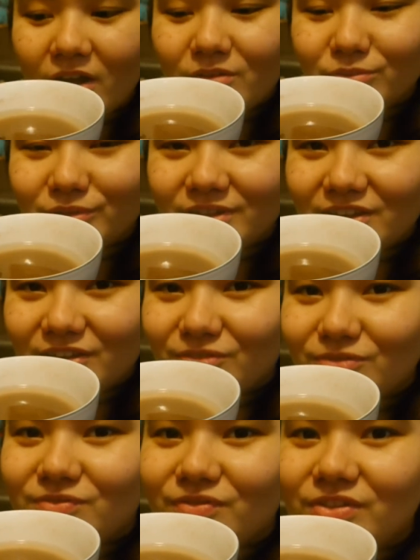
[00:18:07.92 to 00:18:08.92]
I would
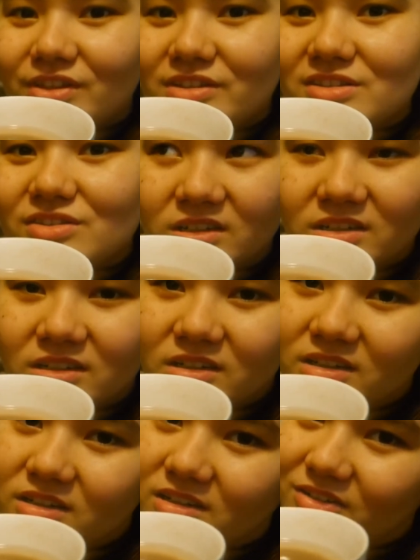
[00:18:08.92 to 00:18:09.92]
give this
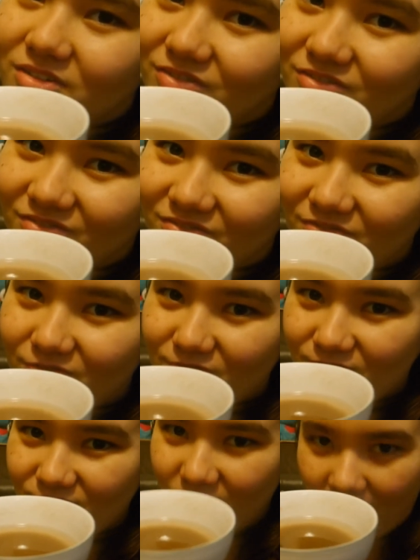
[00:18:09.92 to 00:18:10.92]
a
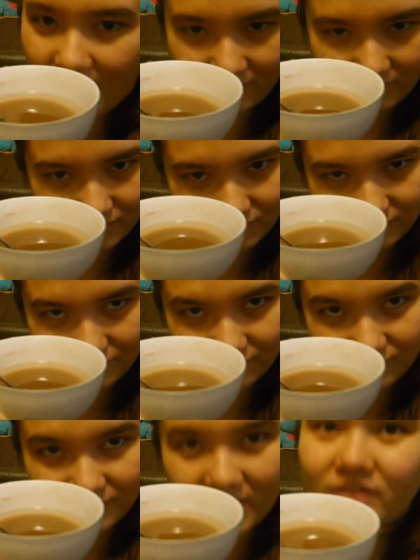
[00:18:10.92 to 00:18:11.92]
5
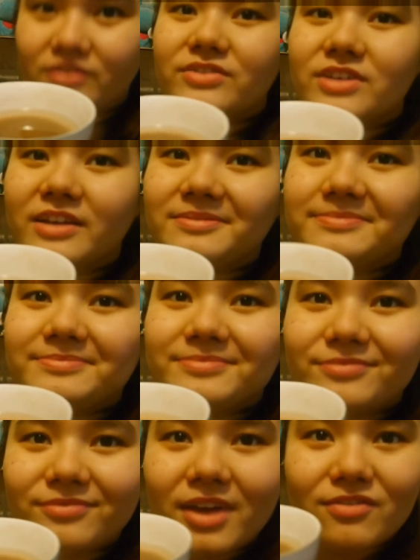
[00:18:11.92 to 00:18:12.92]
out of 10.
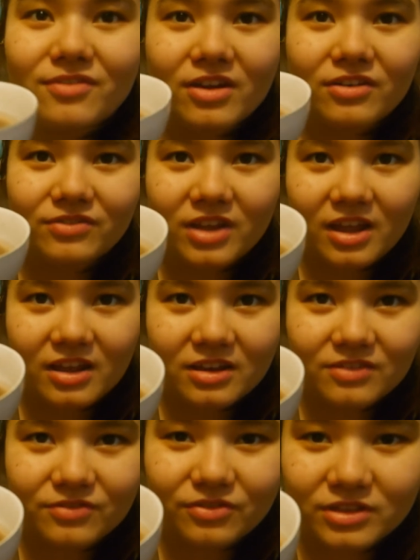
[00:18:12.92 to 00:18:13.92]
5 out of
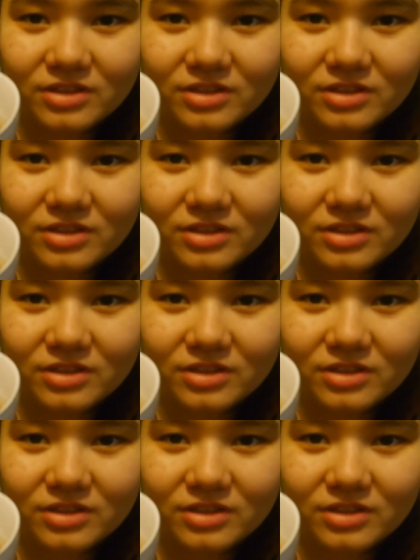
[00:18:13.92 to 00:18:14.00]
10 for